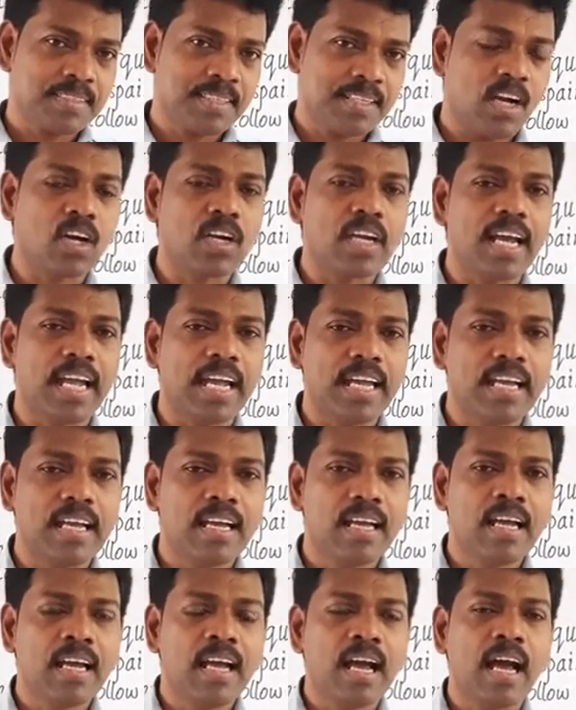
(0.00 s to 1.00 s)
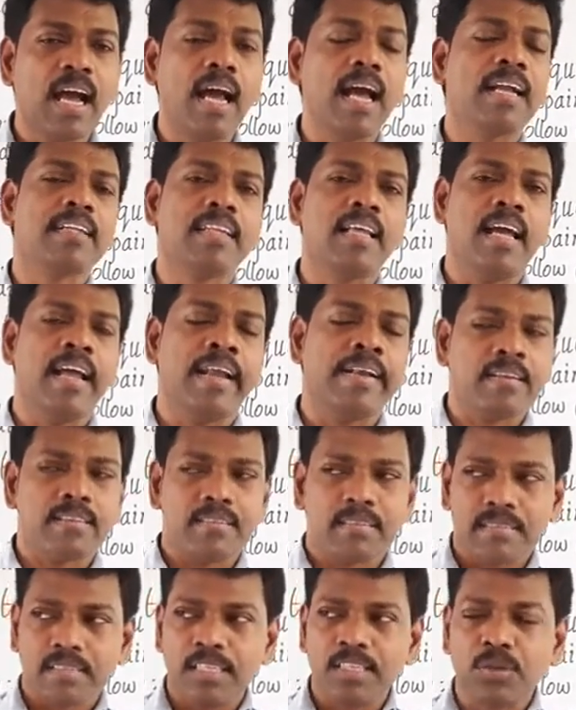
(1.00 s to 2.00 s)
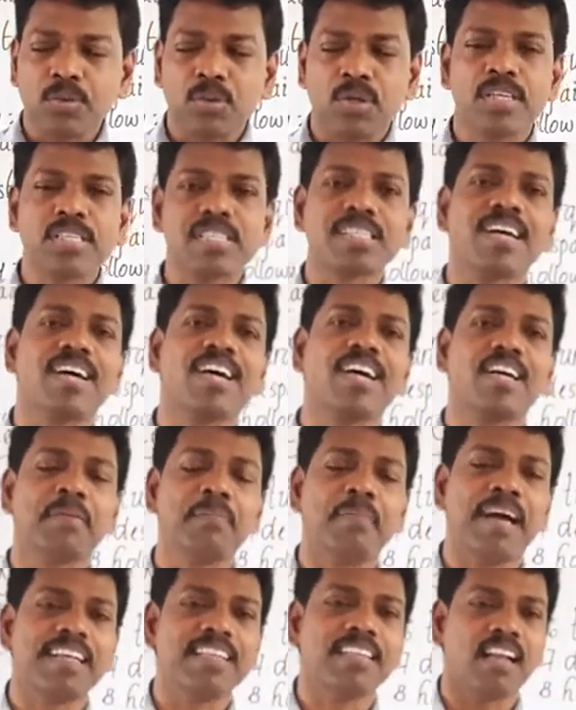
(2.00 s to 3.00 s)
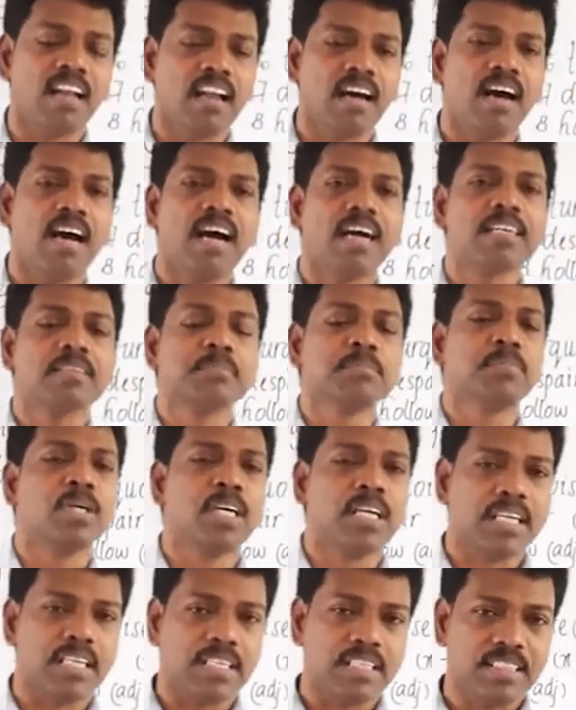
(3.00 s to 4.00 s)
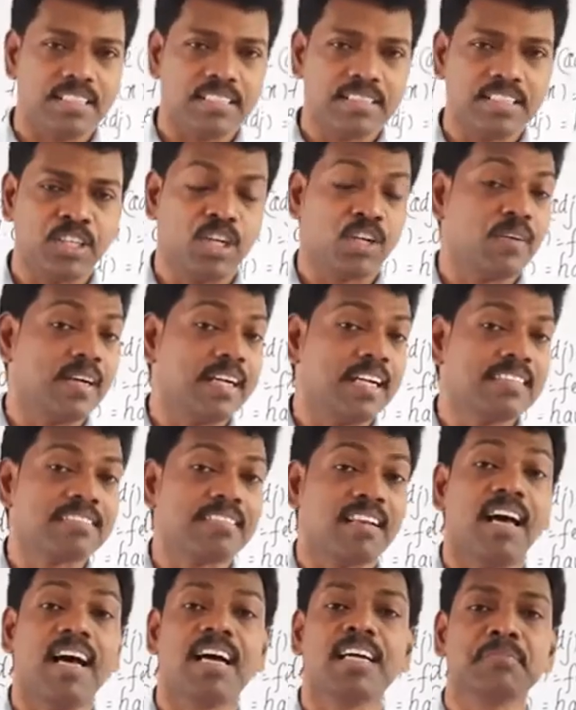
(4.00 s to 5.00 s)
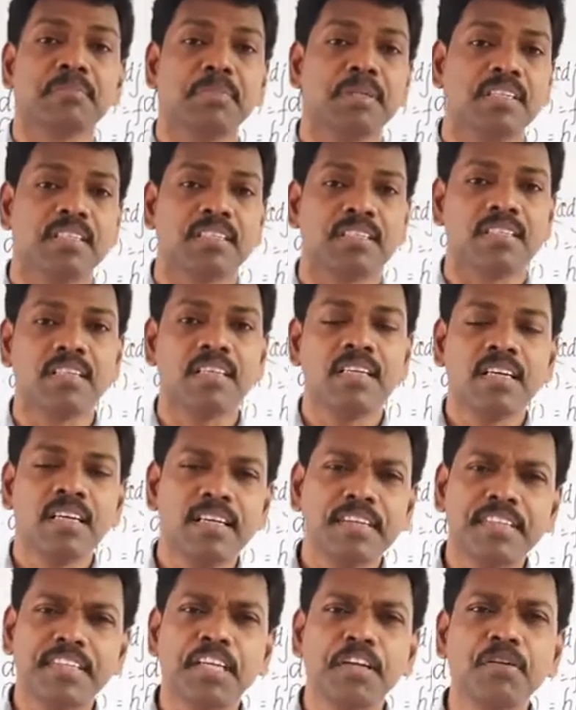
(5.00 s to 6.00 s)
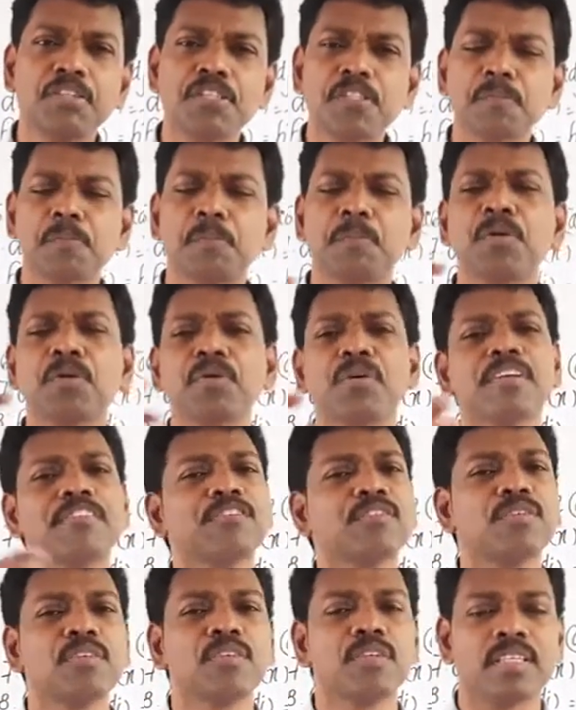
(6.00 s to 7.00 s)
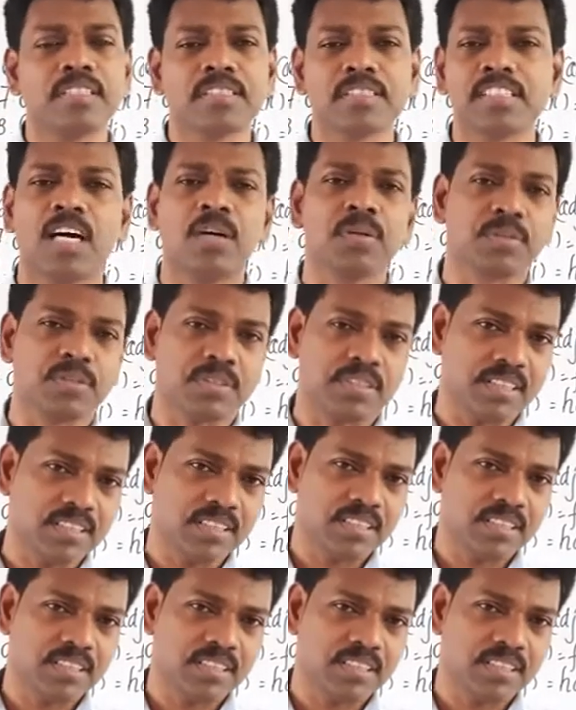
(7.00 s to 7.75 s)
Okay, and then it was heard by the lark bird. You know what is lark bird? It gives beautiful sound.